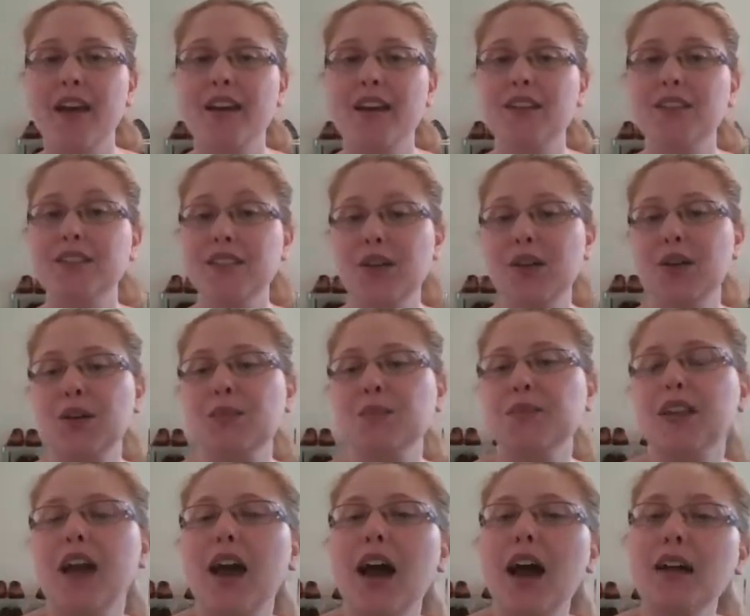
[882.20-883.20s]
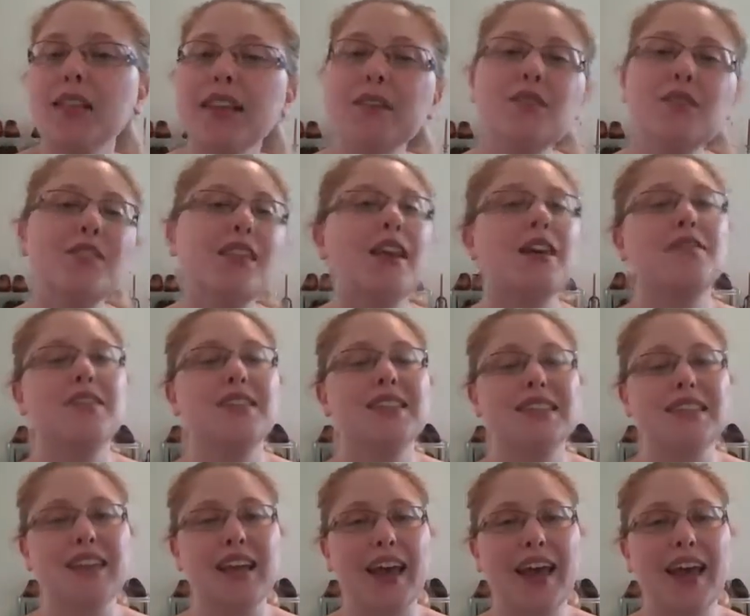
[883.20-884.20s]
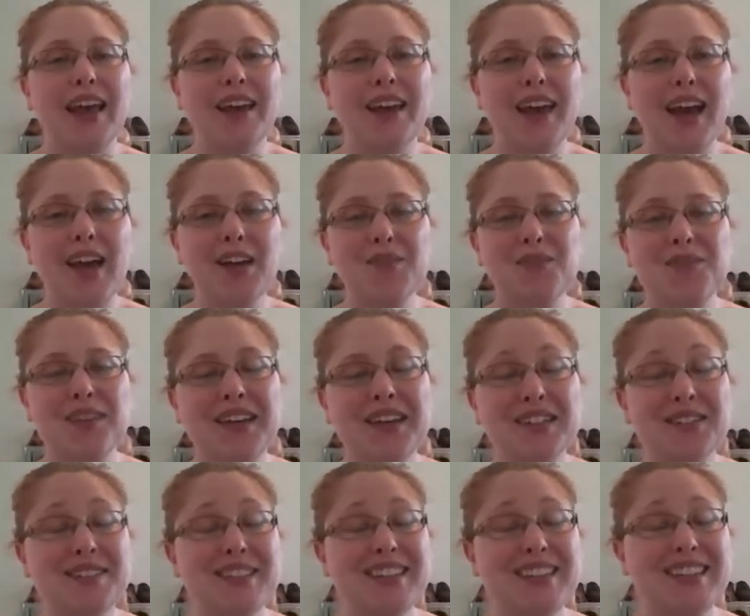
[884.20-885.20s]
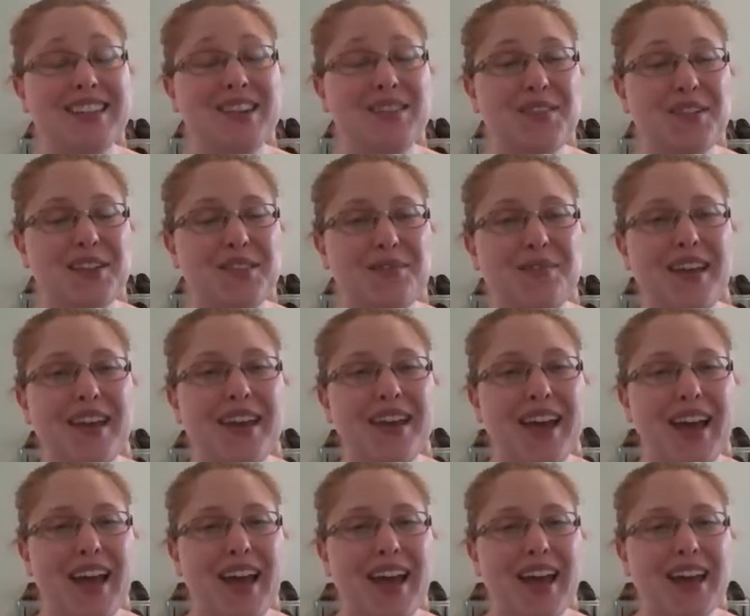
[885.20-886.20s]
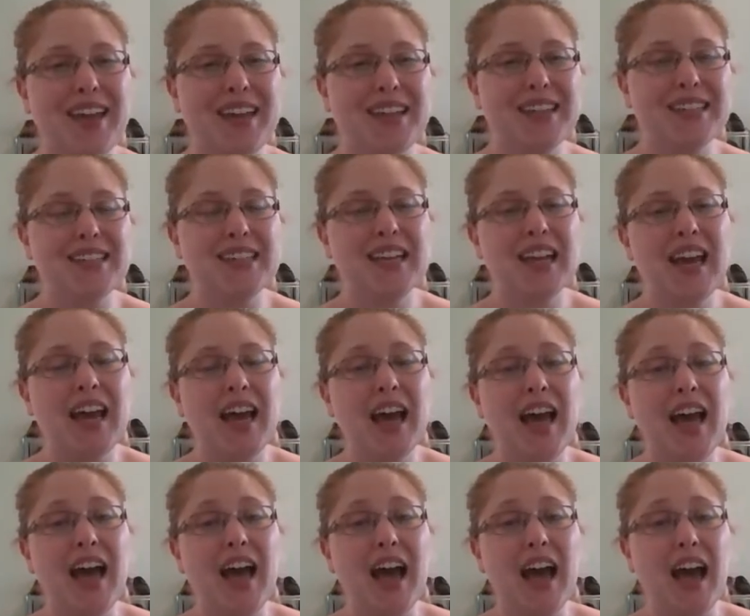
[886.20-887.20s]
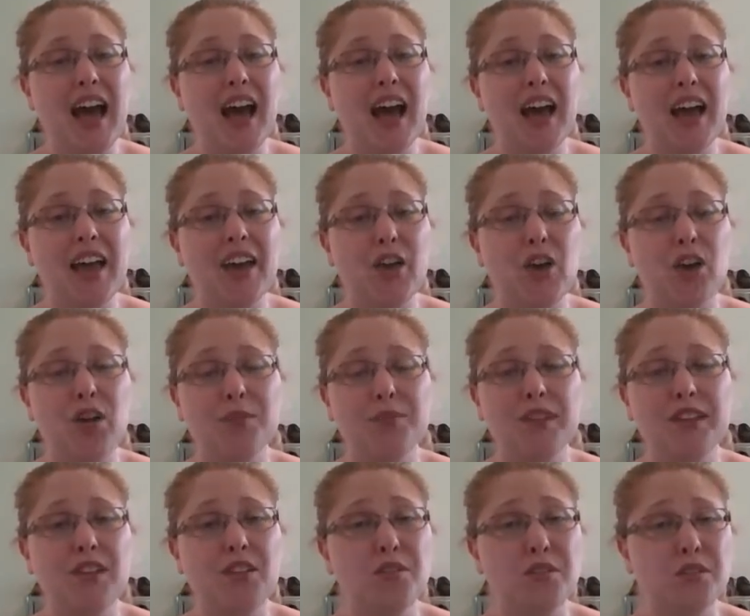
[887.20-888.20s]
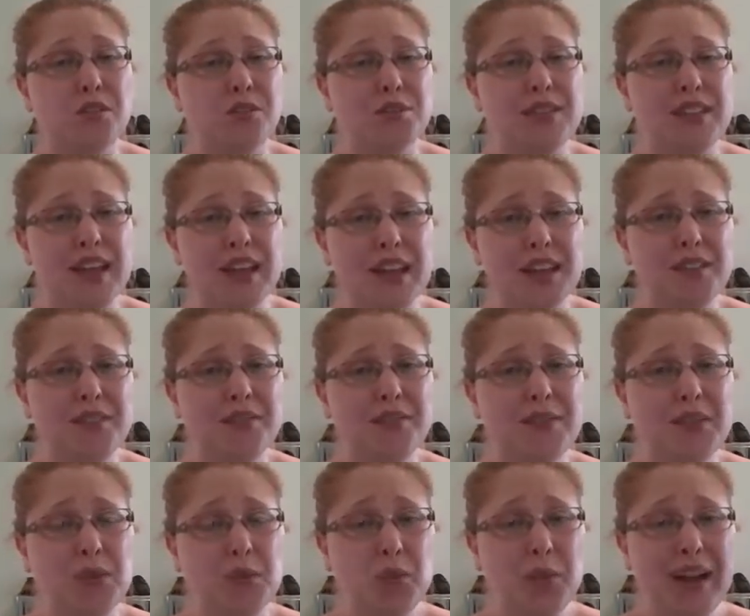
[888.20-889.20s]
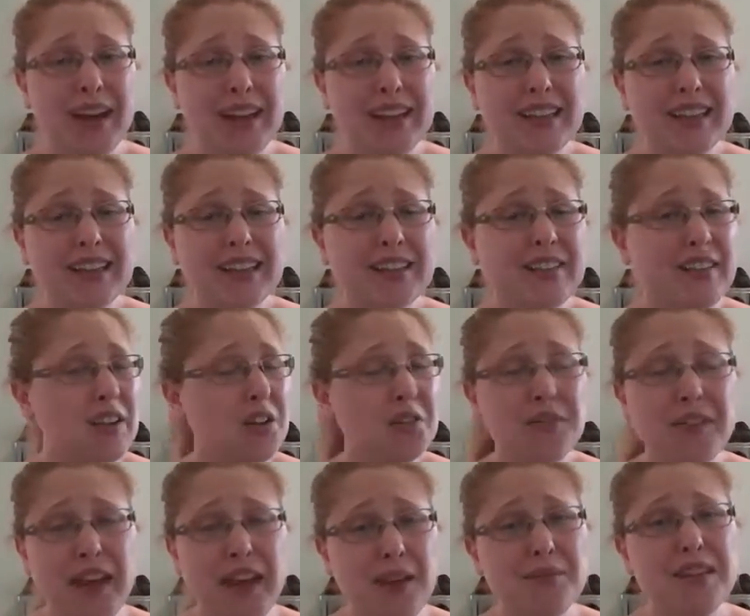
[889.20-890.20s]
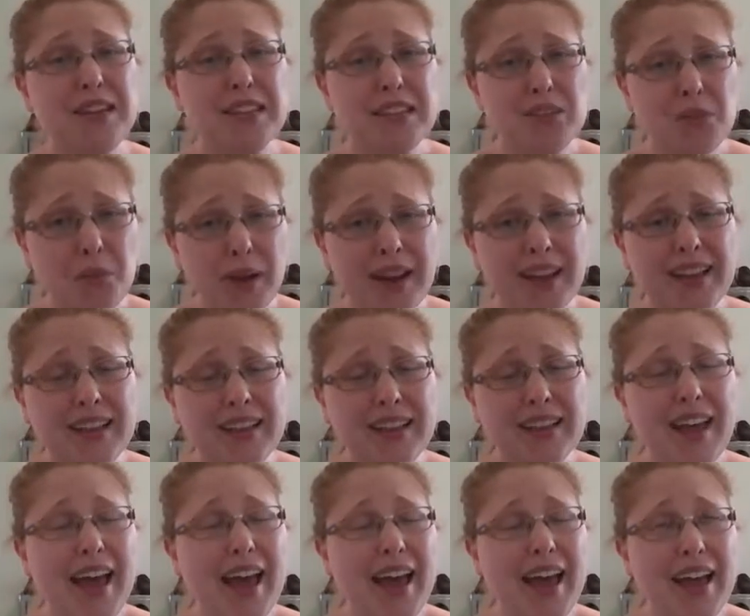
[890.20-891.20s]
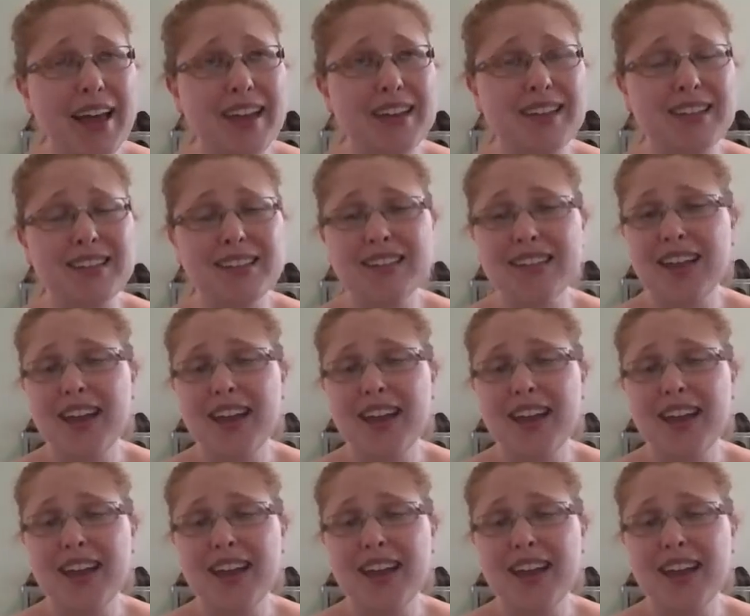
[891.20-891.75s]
So I'll leave it there for today. Thanks for sticking with me, and I hope that you're all safe and well and that your families are well, and